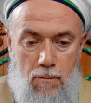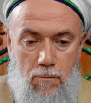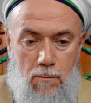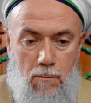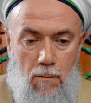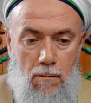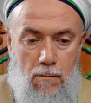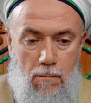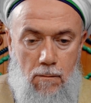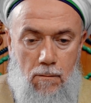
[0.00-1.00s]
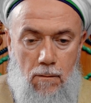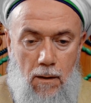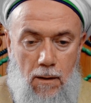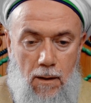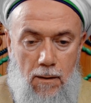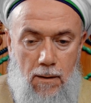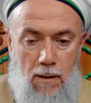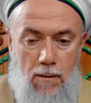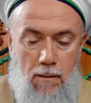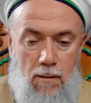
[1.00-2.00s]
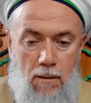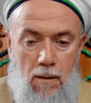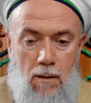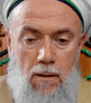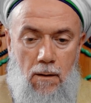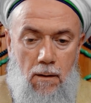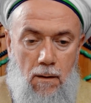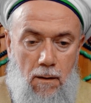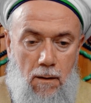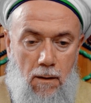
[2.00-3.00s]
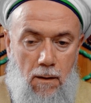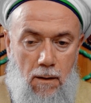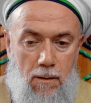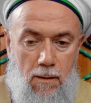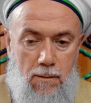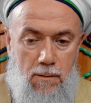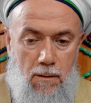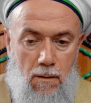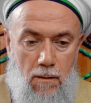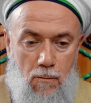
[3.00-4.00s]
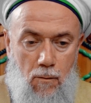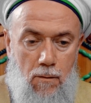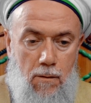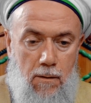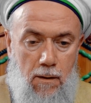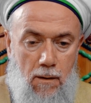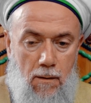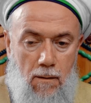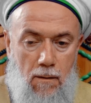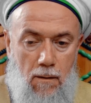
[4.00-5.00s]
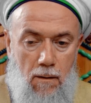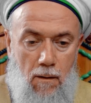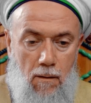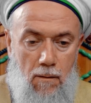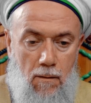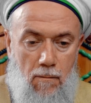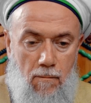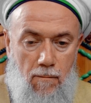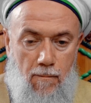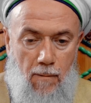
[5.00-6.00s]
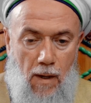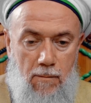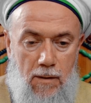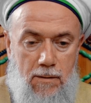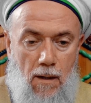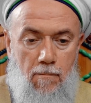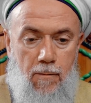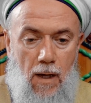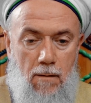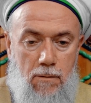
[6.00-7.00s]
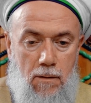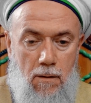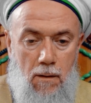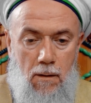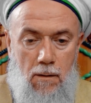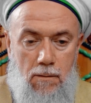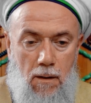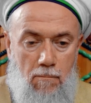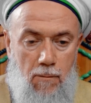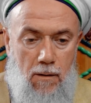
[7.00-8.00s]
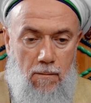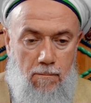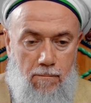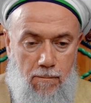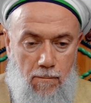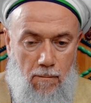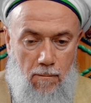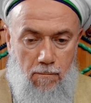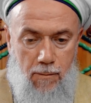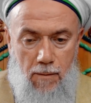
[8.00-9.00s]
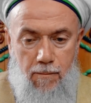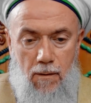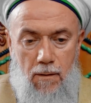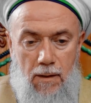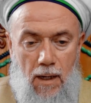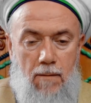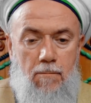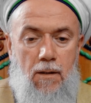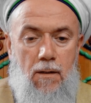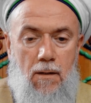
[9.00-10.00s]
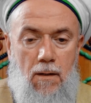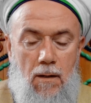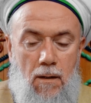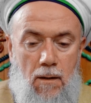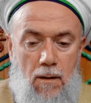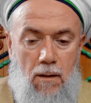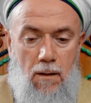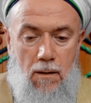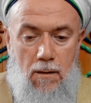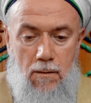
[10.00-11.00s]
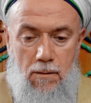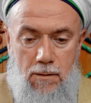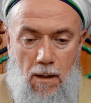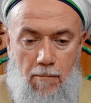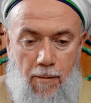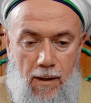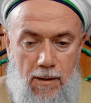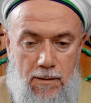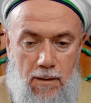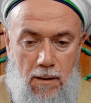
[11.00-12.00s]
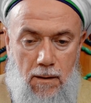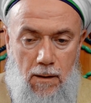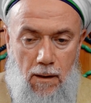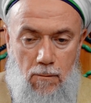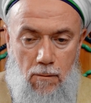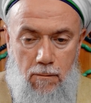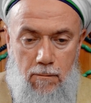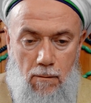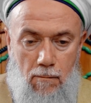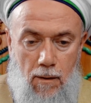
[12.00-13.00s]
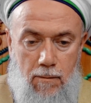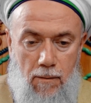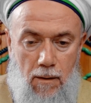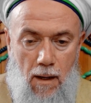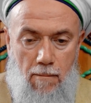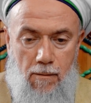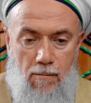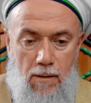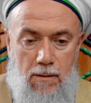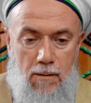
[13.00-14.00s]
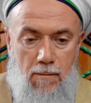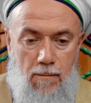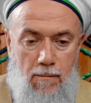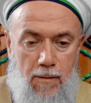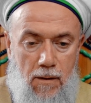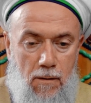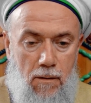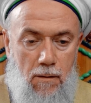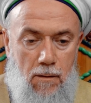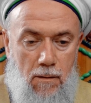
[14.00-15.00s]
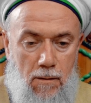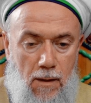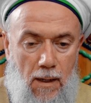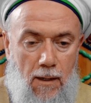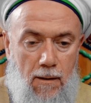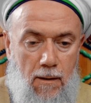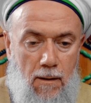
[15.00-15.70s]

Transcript: to know your Creator, it is a good thing. Maybe sometimes some people can be in some place, they don't know what will happen, what will be there.